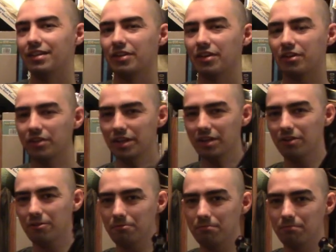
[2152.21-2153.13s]
the
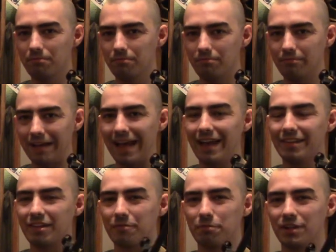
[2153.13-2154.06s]
Galil has
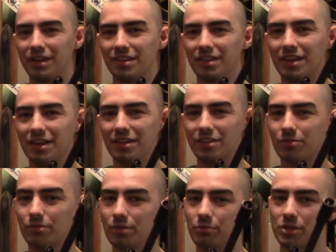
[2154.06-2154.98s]
its place in
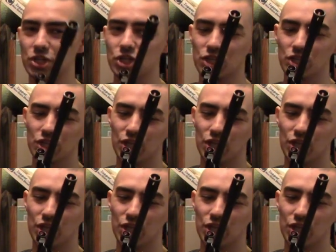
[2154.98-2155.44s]
history, which